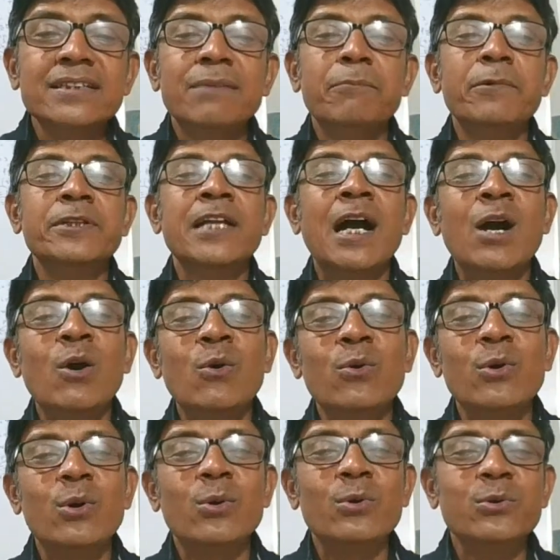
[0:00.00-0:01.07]
Now
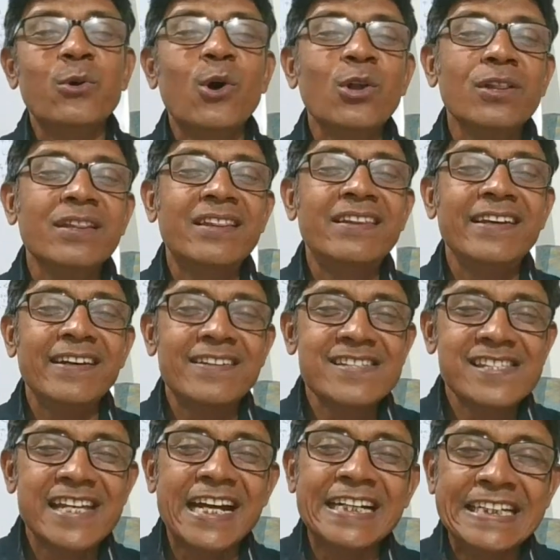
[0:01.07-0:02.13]
all they are
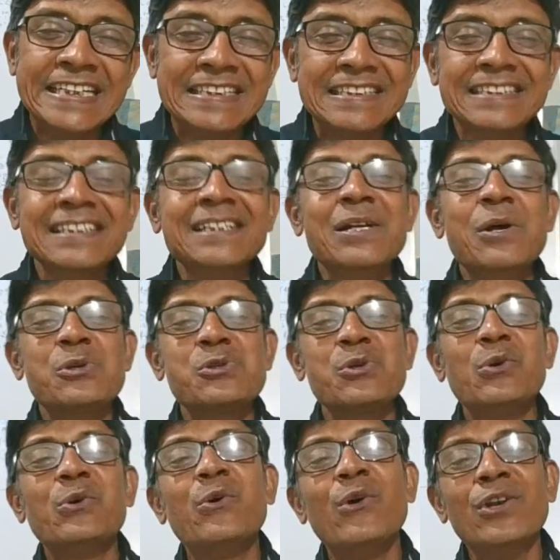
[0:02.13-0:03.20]
scattered.
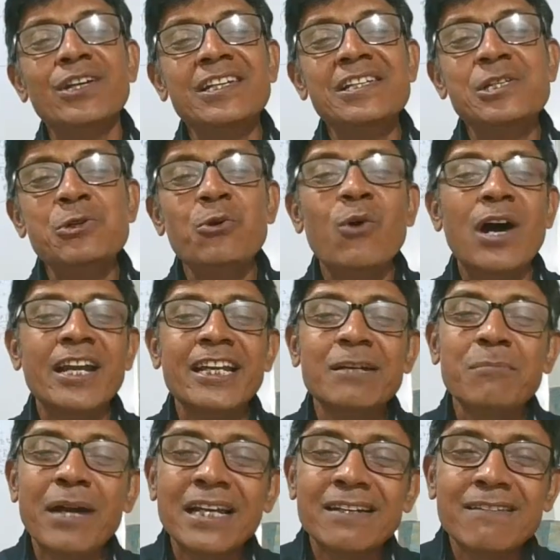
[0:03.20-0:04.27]
So only you are in
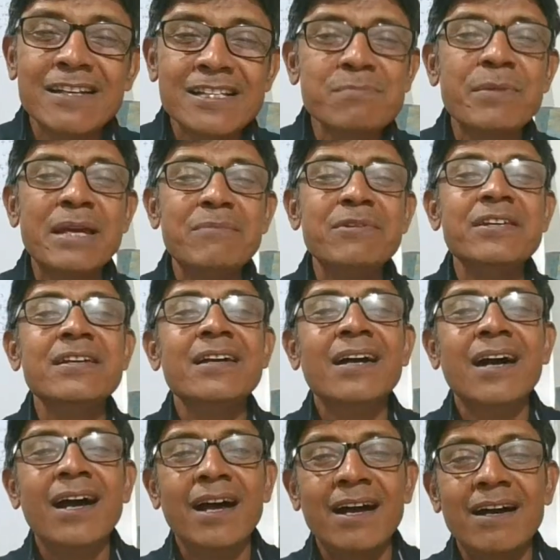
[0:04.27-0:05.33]
my class, maybe,
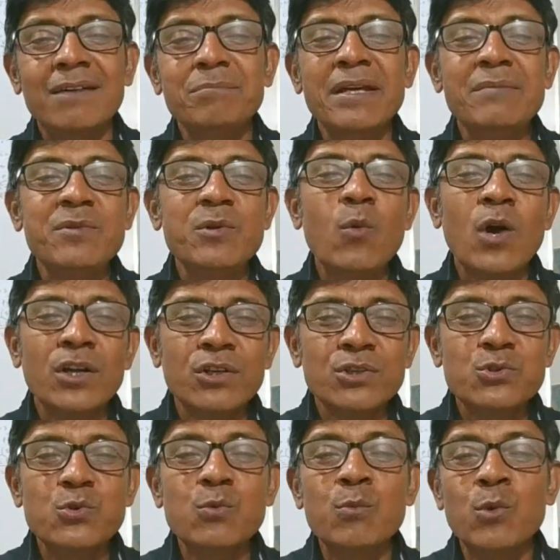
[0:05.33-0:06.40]
and maybe one or
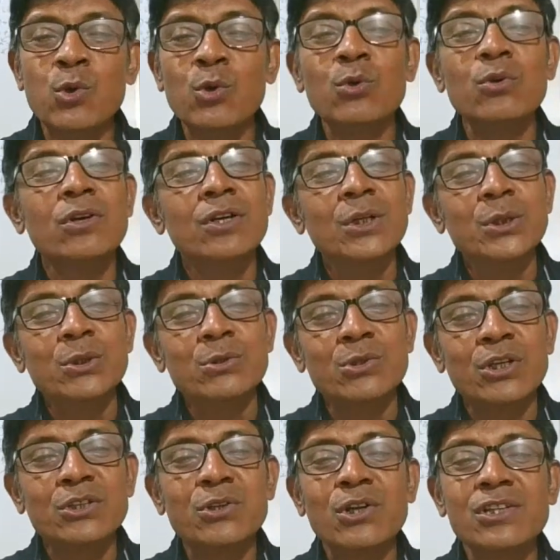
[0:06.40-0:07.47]
two more.
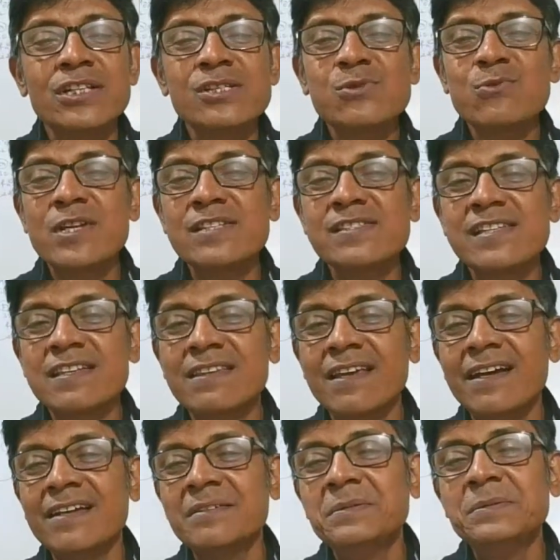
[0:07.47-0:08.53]
Not all the students are
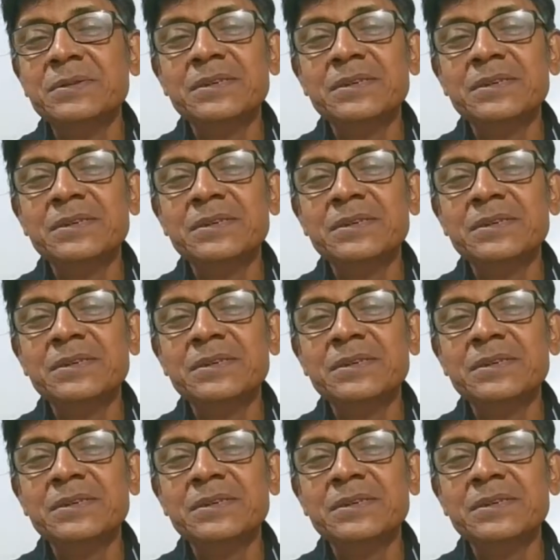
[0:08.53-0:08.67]
there.